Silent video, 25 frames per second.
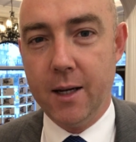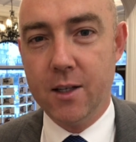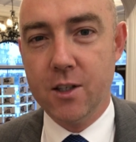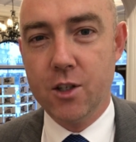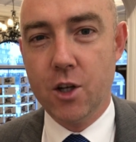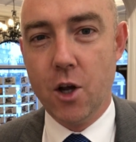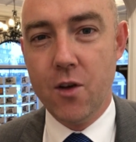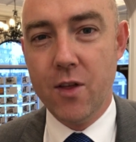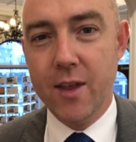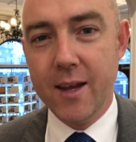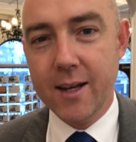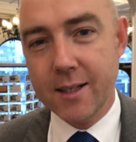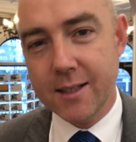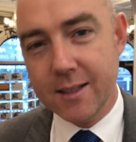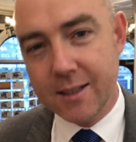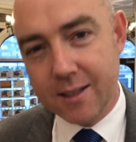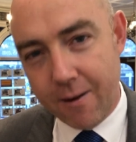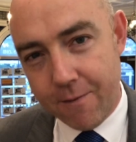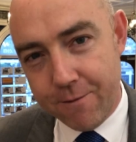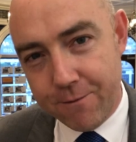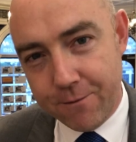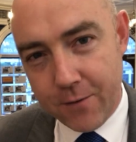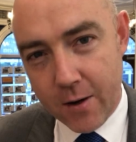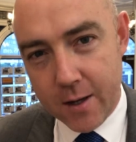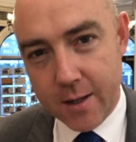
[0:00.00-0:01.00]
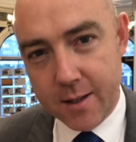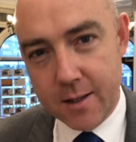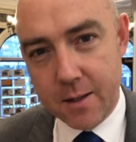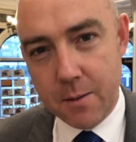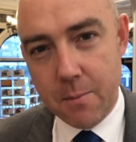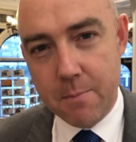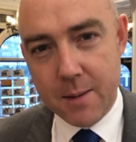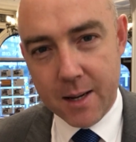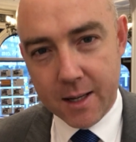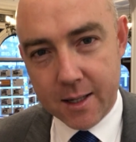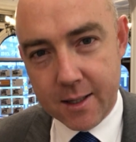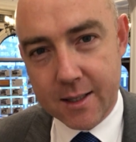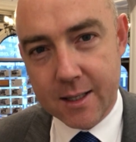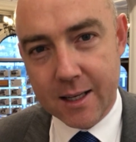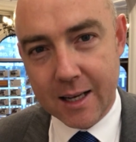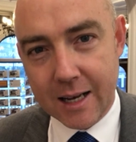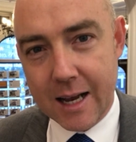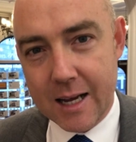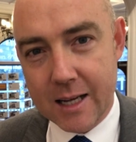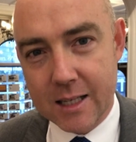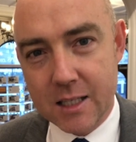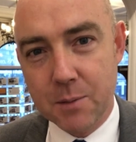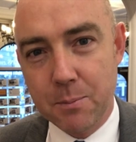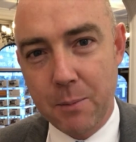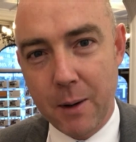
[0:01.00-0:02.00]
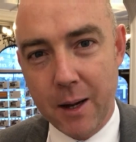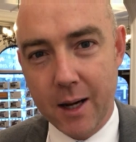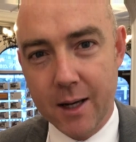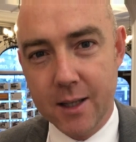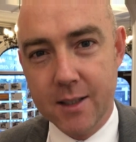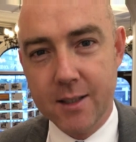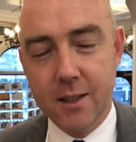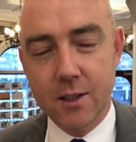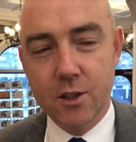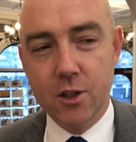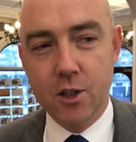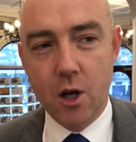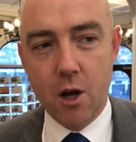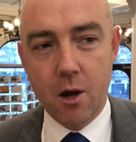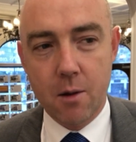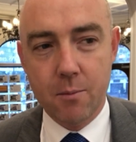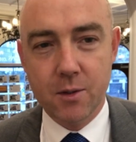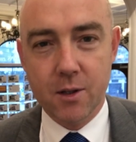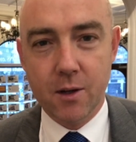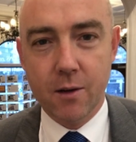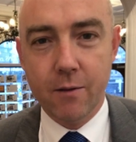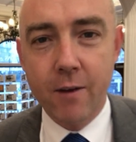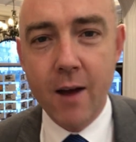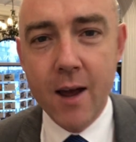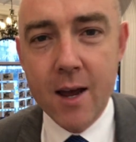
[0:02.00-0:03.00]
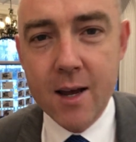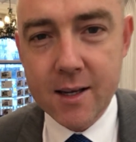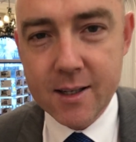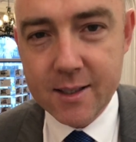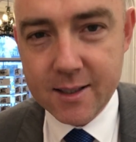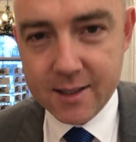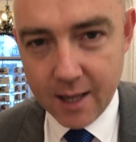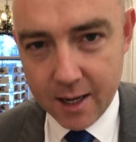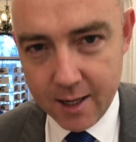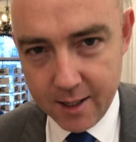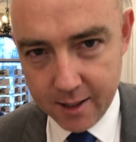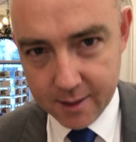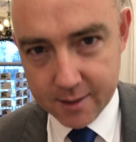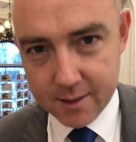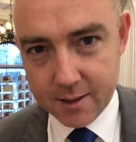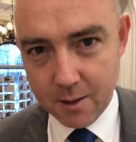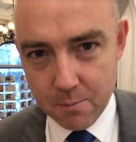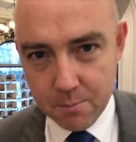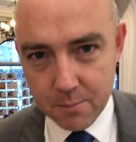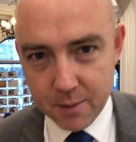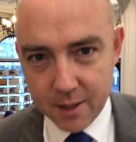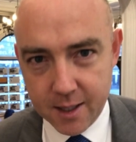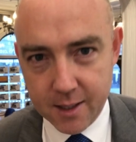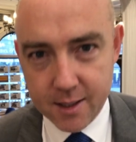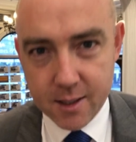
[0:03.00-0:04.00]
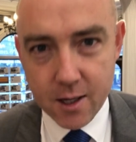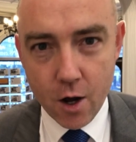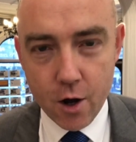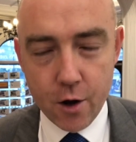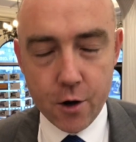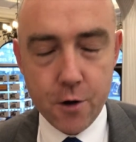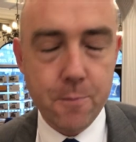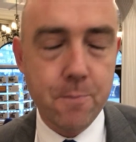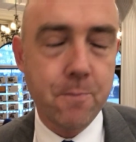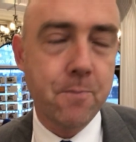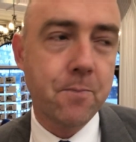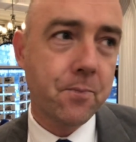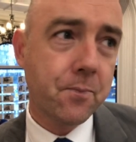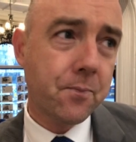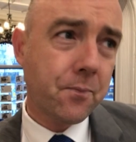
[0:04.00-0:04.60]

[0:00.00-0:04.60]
So this is a fundamental aspect in terms of selling somebody's home.